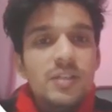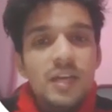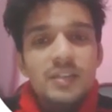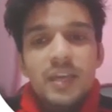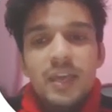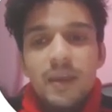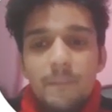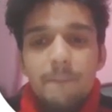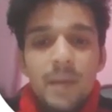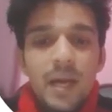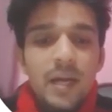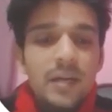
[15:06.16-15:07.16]
is nothing
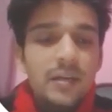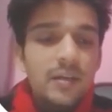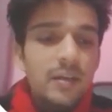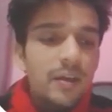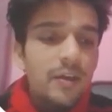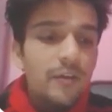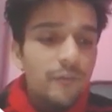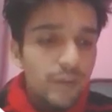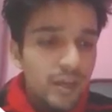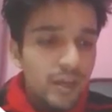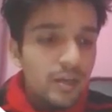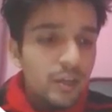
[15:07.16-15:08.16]
but
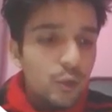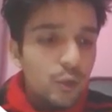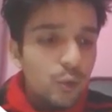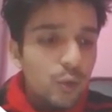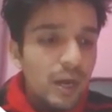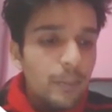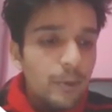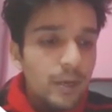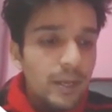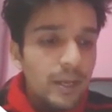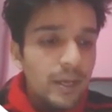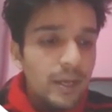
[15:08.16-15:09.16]
where you are
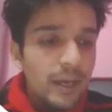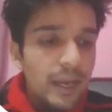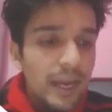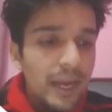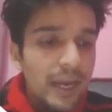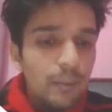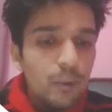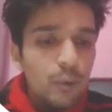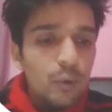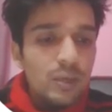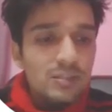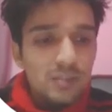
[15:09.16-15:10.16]
putting
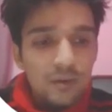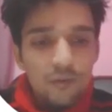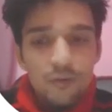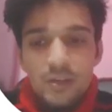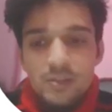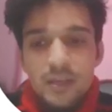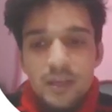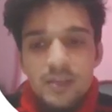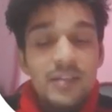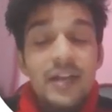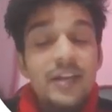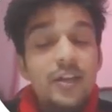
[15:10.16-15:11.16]
AWS service
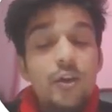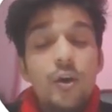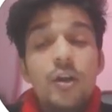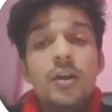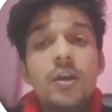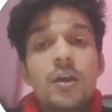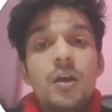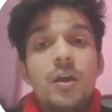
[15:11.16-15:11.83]
inside your